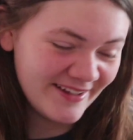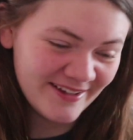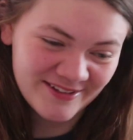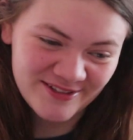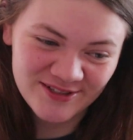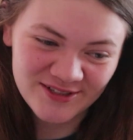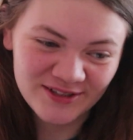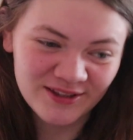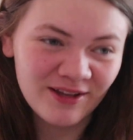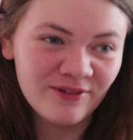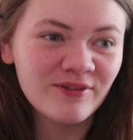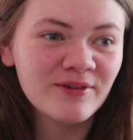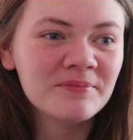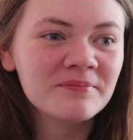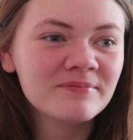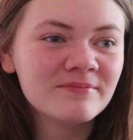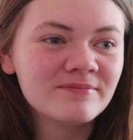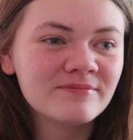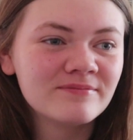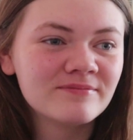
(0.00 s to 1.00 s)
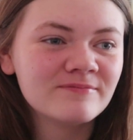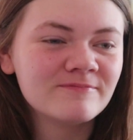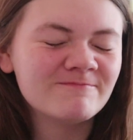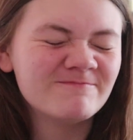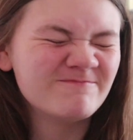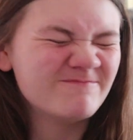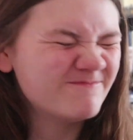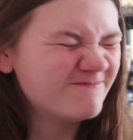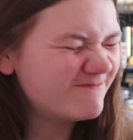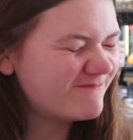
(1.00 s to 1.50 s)
I just love him.
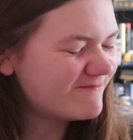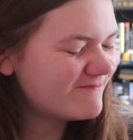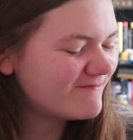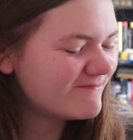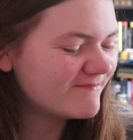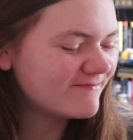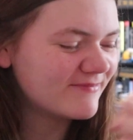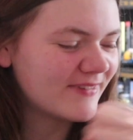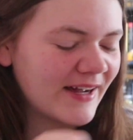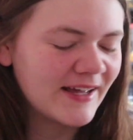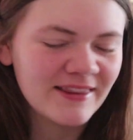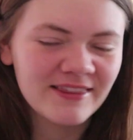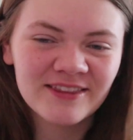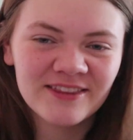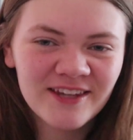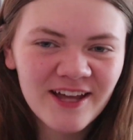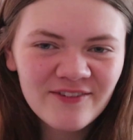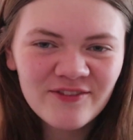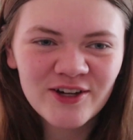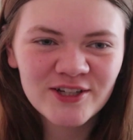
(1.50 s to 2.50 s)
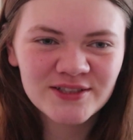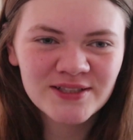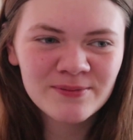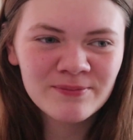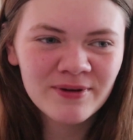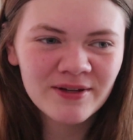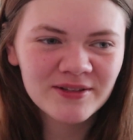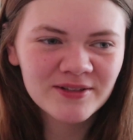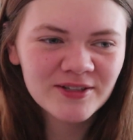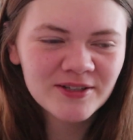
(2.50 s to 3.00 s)
I love
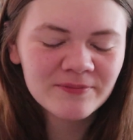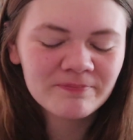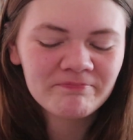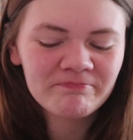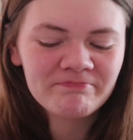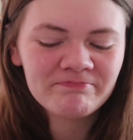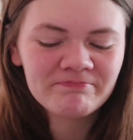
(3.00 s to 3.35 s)
Austin Butler.